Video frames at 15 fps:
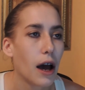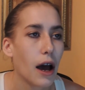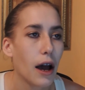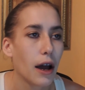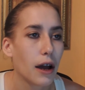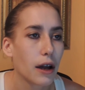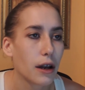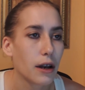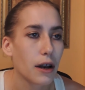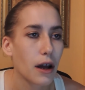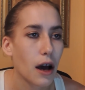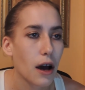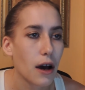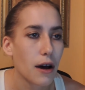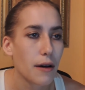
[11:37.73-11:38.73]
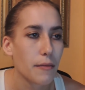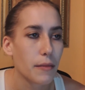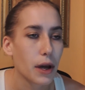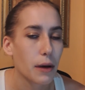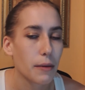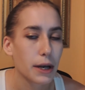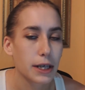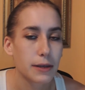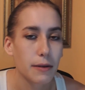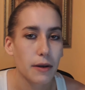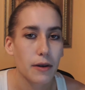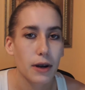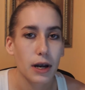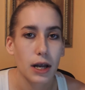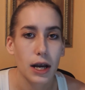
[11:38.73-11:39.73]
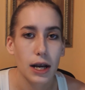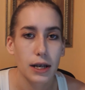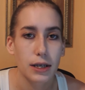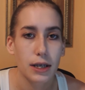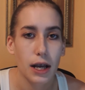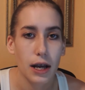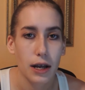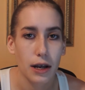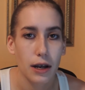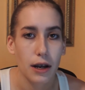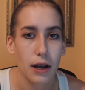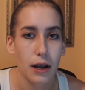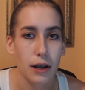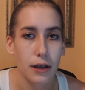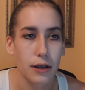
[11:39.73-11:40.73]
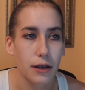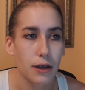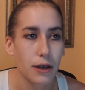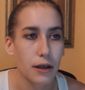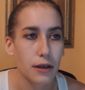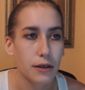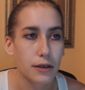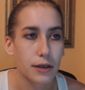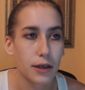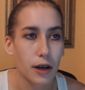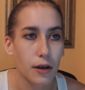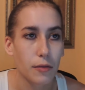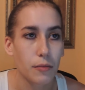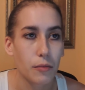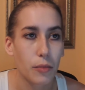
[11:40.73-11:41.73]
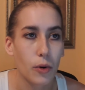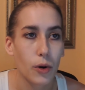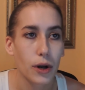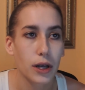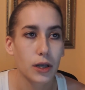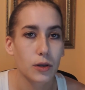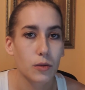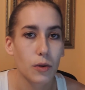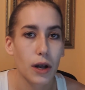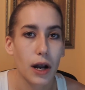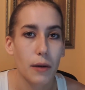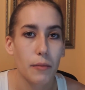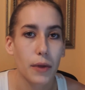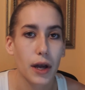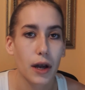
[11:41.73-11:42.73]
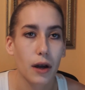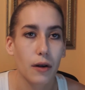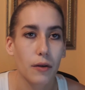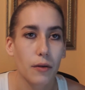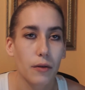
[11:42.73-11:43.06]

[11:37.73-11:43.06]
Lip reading: And it makes me realize that in certain points when I'm like,